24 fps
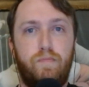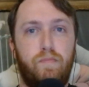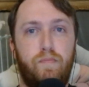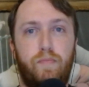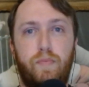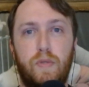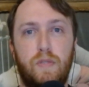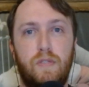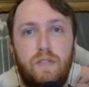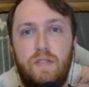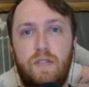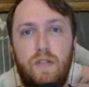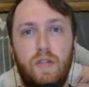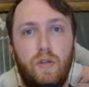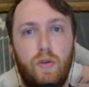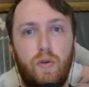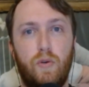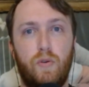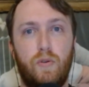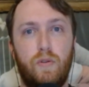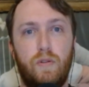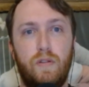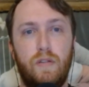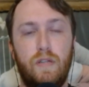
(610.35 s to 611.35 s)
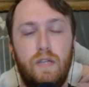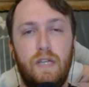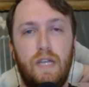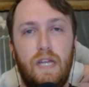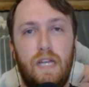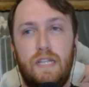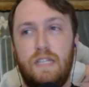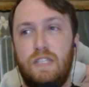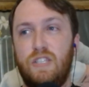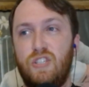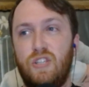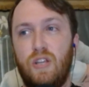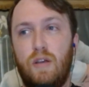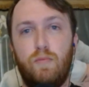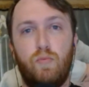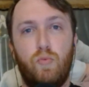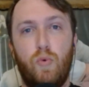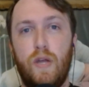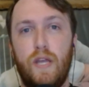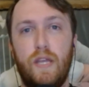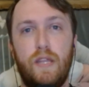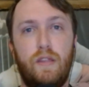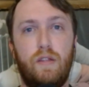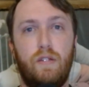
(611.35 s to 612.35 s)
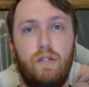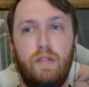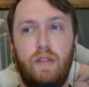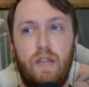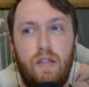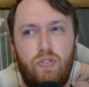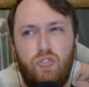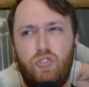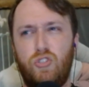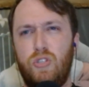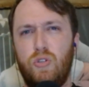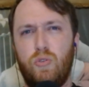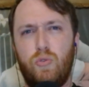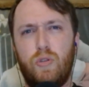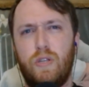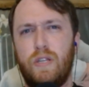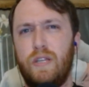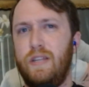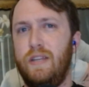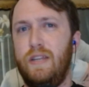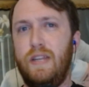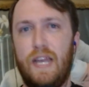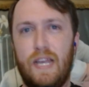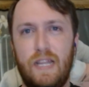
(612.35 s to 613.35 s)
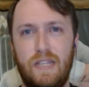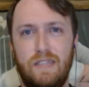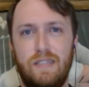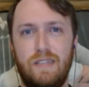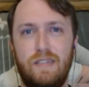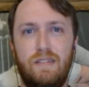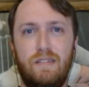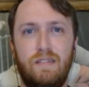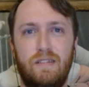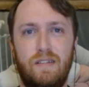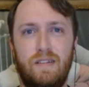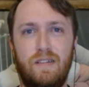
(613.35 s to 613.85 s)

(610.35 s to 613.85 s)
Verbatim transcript: but still, in some way, they're still connected.